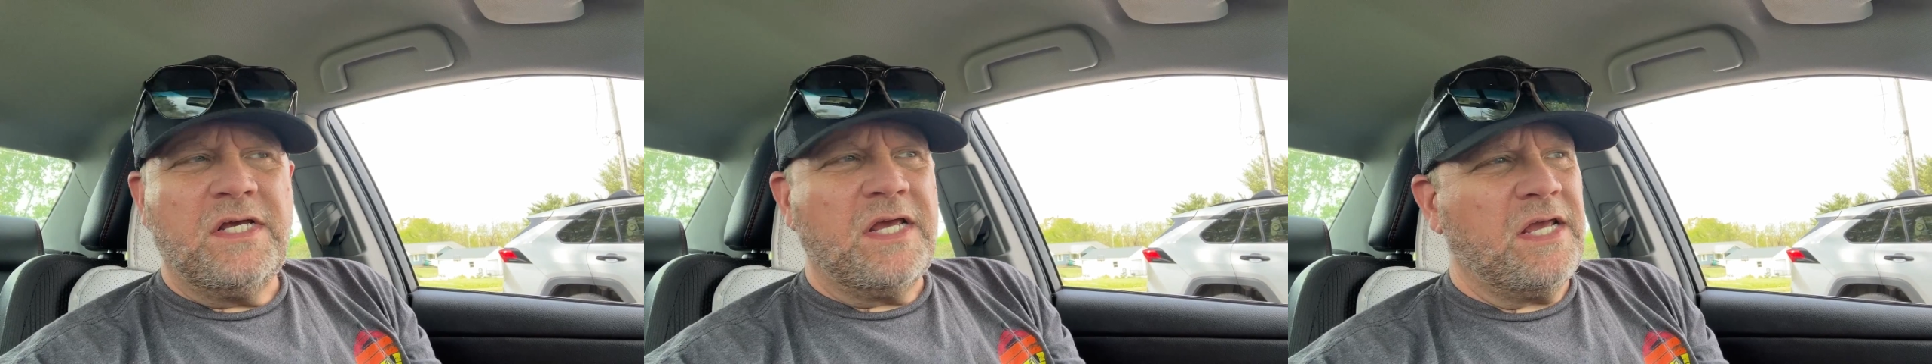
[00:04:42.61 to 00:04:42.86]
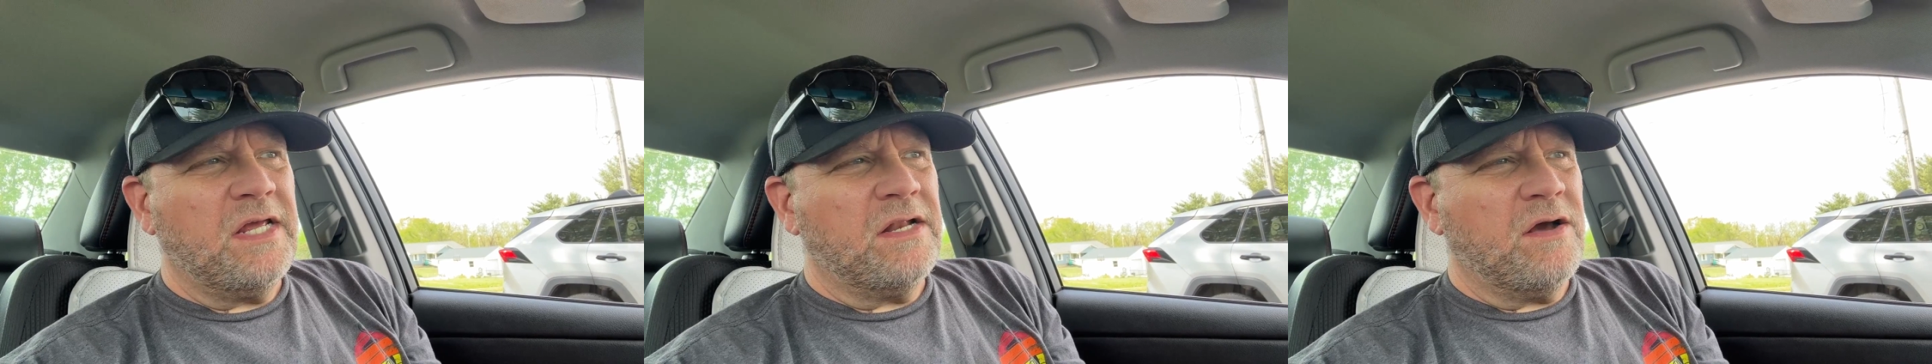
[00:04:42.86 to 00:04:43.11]

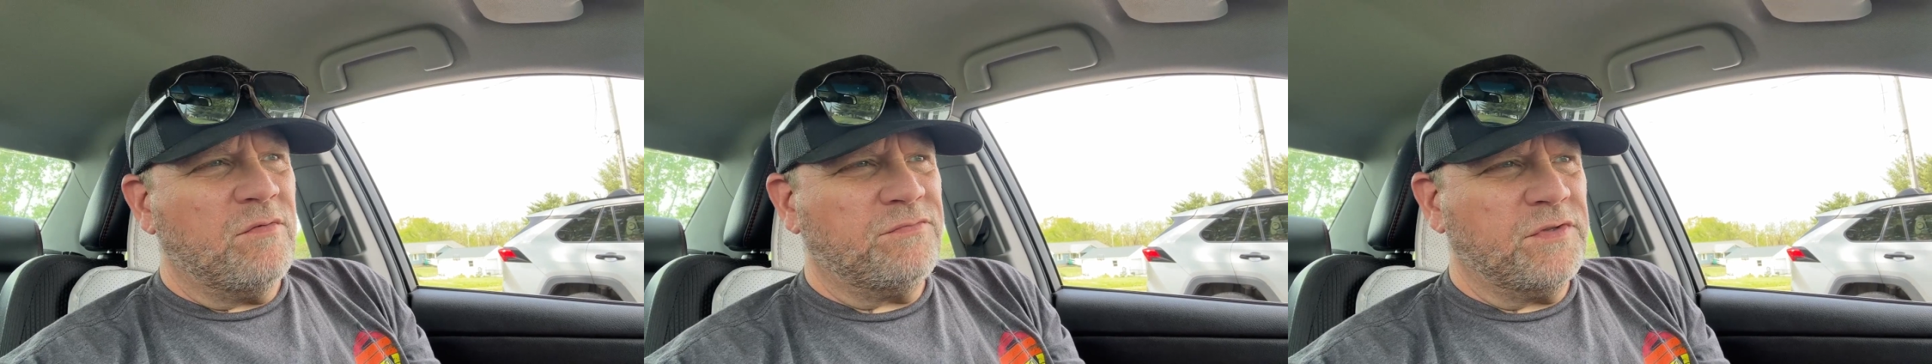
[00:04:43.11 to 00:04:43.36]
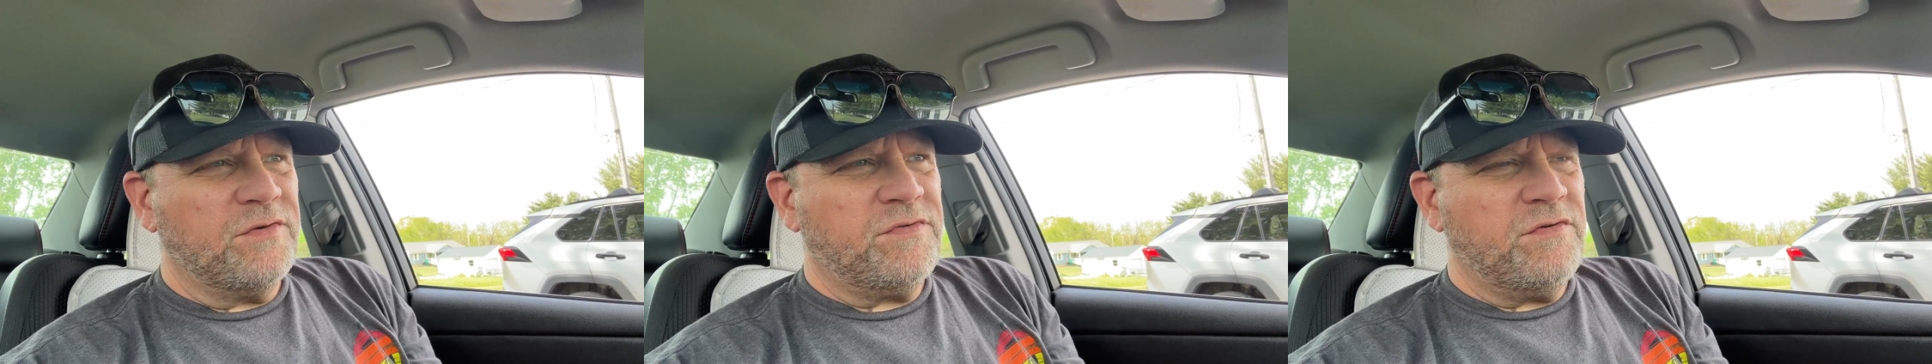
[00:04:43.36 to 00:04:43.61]
and
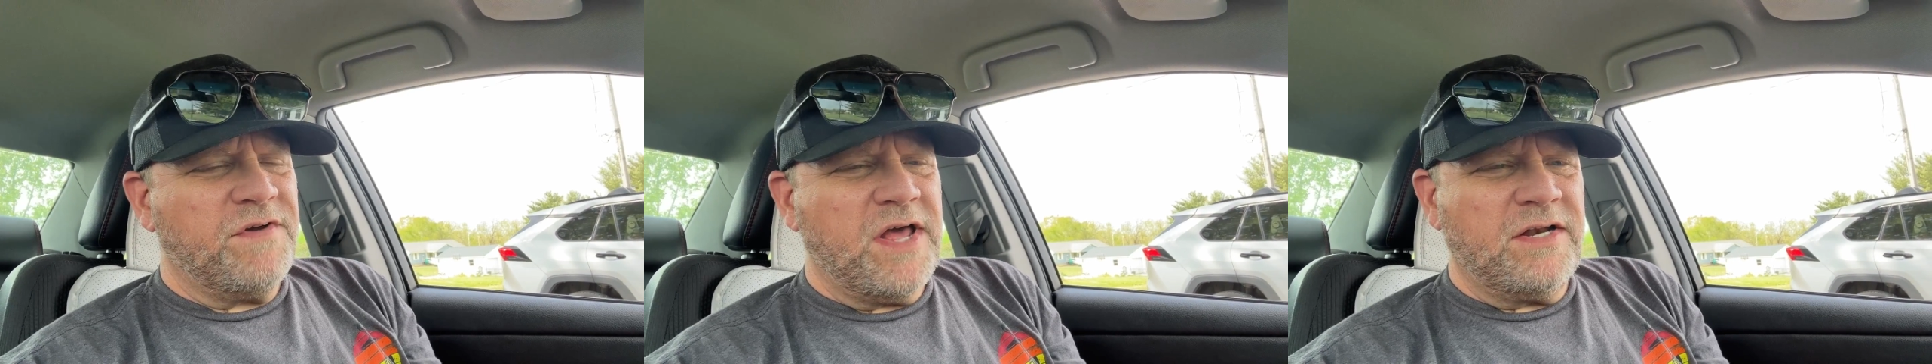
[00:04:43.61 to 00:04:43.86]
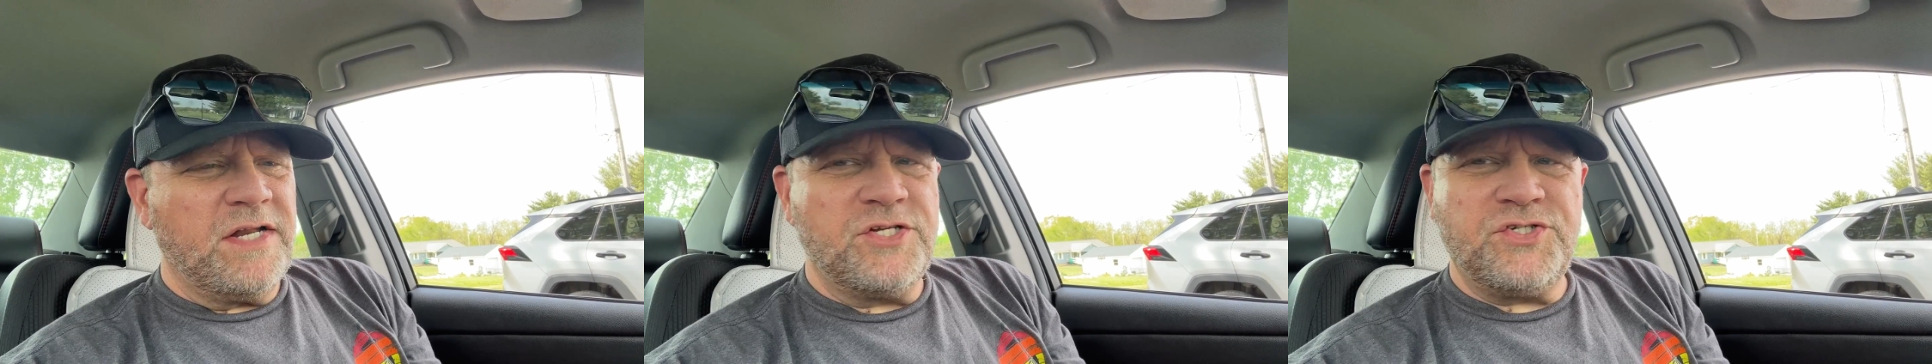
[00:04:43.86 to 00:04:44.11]
hopefully if you've had
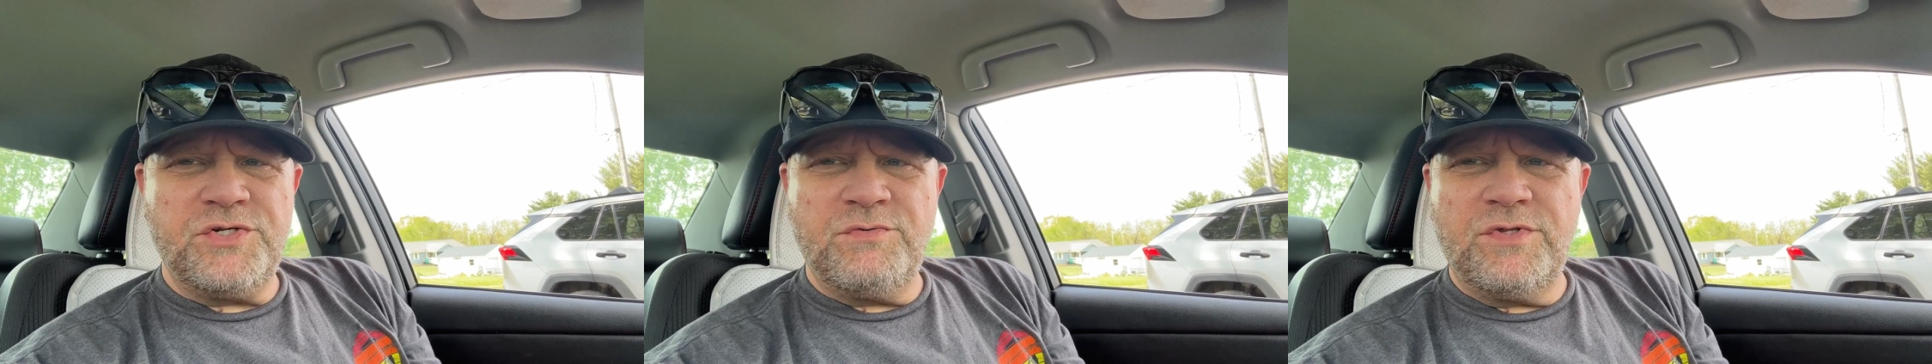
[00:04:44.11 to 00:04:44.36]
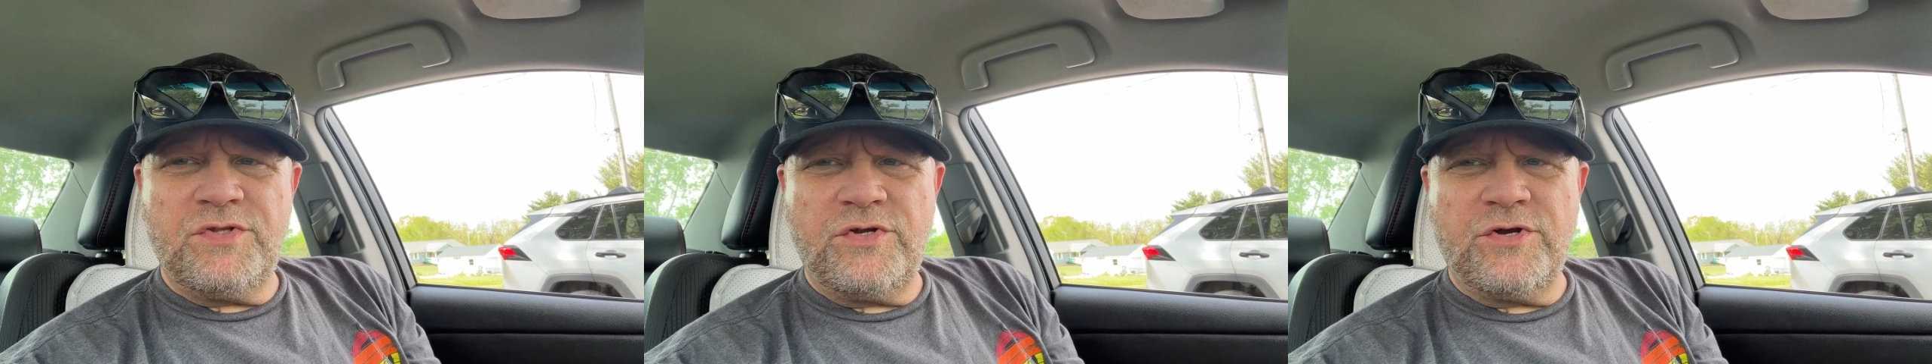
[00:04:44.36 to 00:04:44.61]
an issue
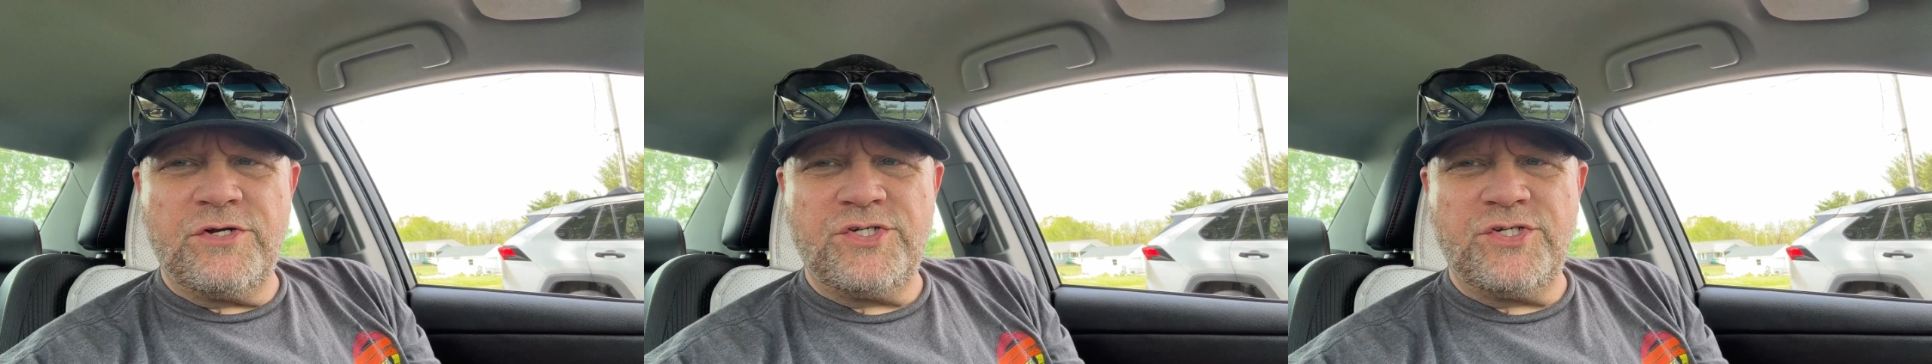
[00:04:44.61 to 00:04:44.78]
with your